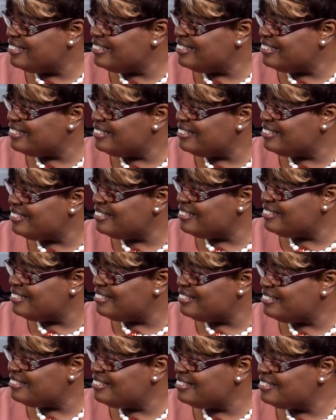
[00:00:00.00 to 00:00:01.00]

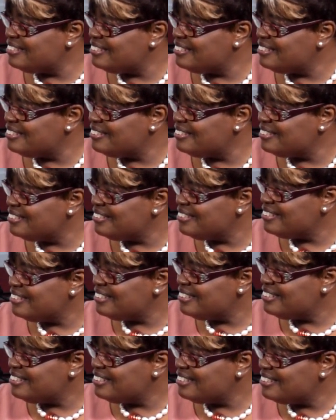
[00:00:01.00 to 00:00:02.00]

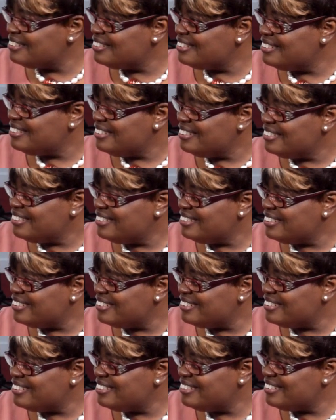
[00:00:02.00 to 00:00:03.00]

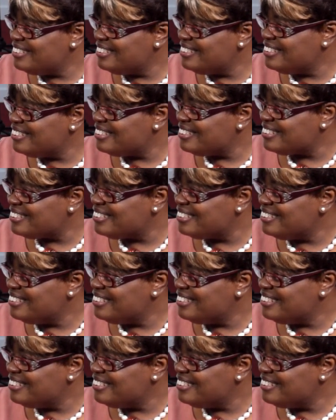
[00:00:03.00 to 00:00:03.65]
(not speaking)